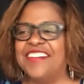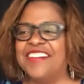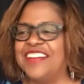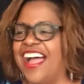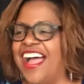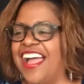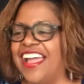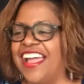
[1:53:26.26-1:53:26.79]

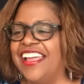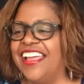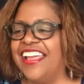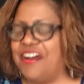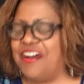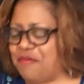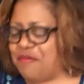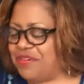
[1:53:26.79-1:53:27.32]
I
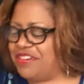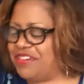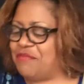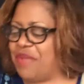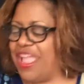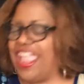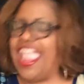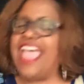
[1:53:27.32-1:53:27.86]
opened up
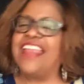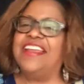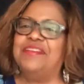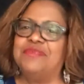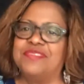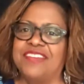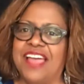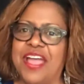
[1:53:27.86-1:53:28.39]
my hand, and it
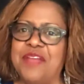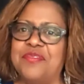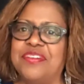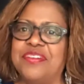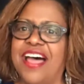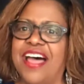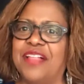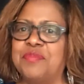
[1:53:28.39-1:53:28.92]
was a hundred
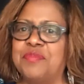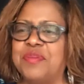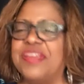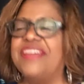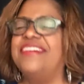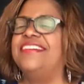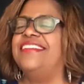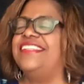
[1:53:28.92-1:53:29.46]
dollar
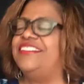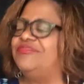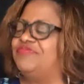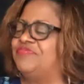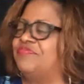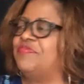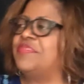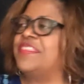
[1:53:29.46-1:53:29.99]
bill. And
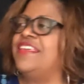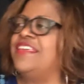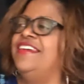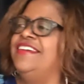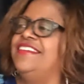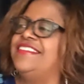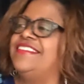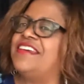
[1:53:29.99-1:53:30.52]

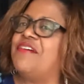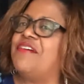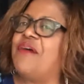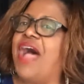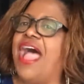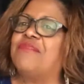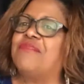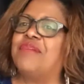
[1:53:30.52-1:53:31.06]
so
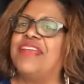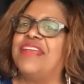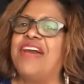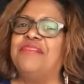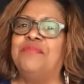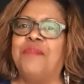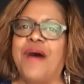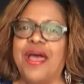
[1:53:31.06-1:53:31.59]
I went out
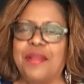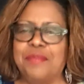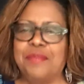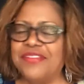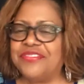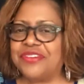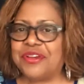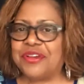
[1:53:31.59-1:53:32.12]
and bought a
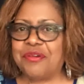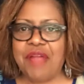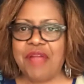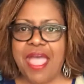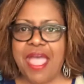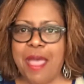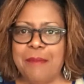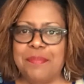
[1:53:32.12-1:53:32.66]
bunch of
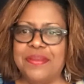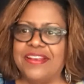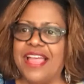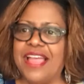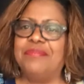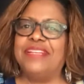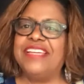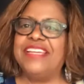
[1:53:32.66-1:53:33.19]
crap. And
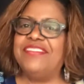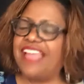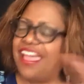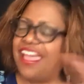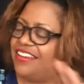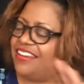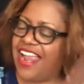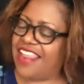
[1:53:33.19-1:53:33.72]
I'm leaving
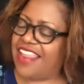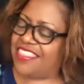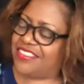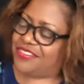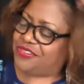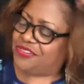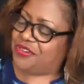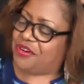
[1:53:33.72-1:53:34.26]
out a lot of the
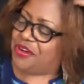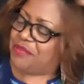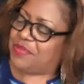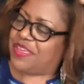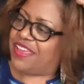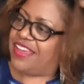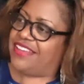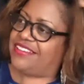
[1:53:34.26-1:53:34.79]
story
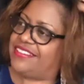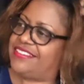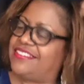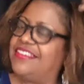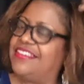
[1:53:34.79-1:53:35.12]
because